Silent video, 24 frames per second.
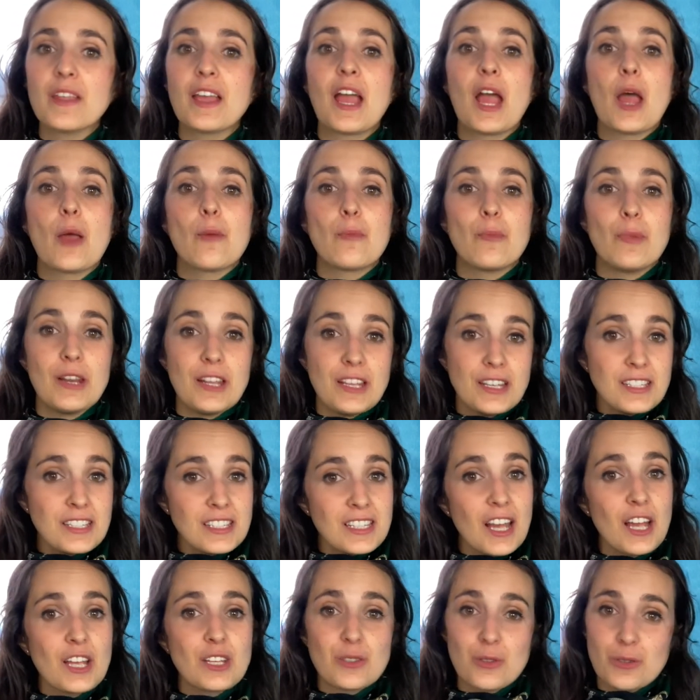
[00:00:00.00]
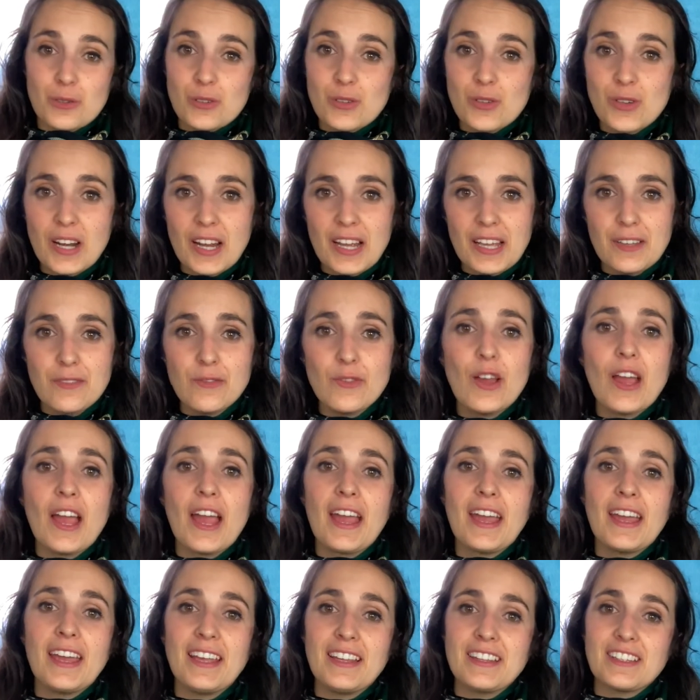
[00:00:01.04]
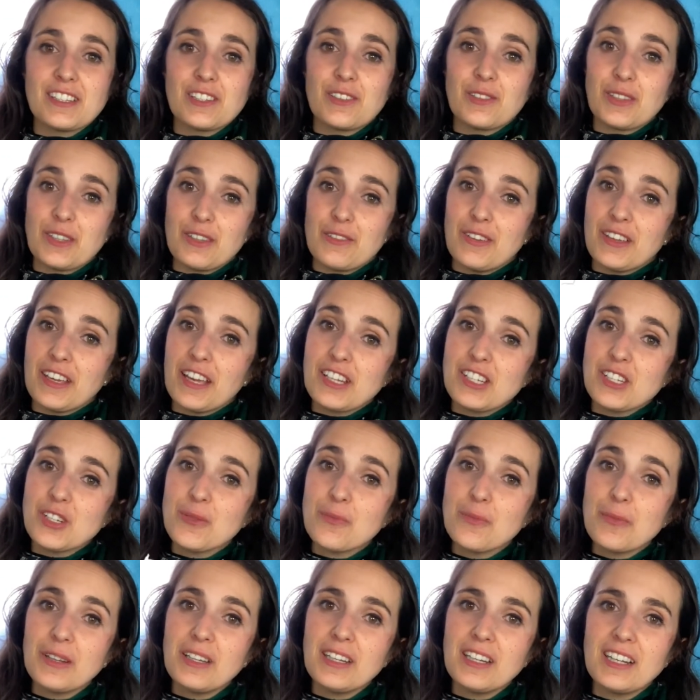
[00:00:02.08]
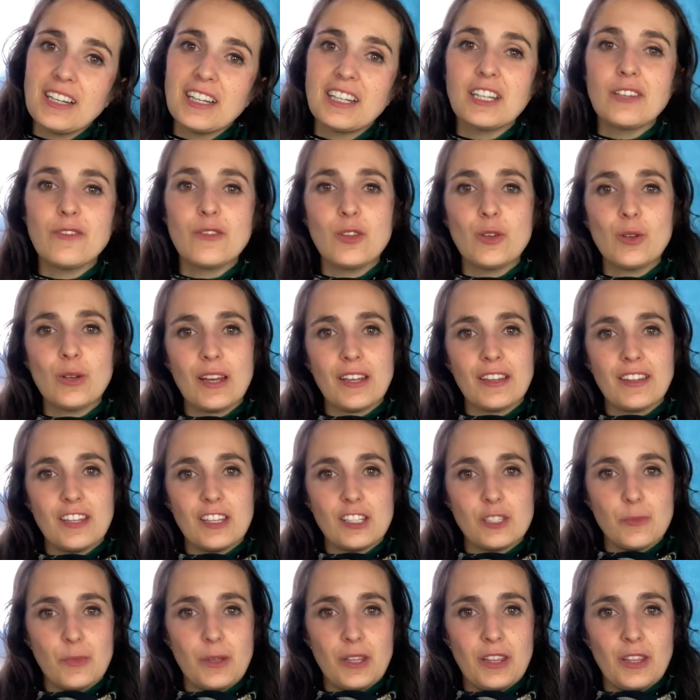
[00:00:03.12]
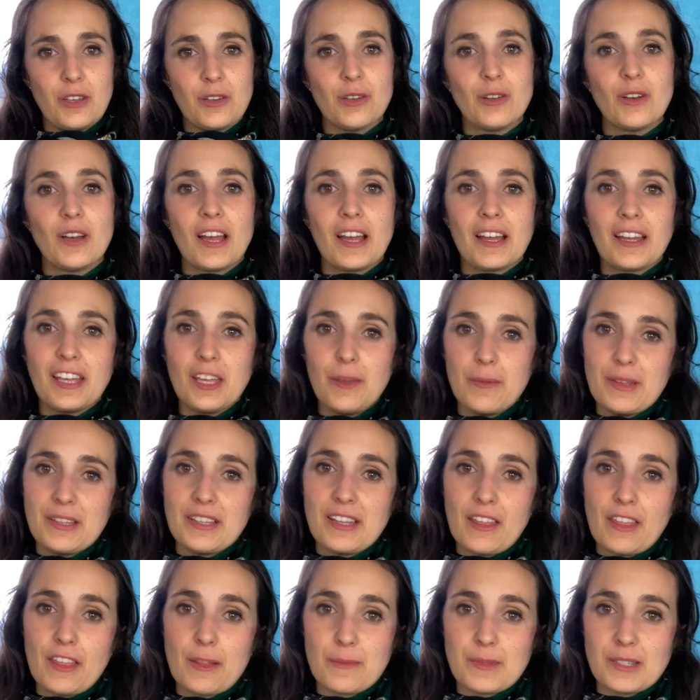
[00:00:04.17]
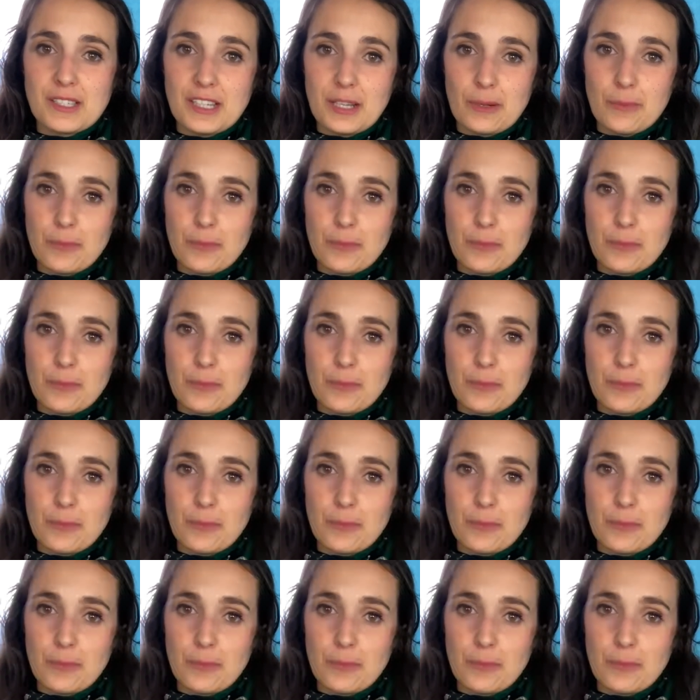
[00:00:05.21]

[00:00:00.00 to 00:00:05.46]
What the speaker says: please subscribe, hit the notification bell, and if you like this video, give it a thumbs up.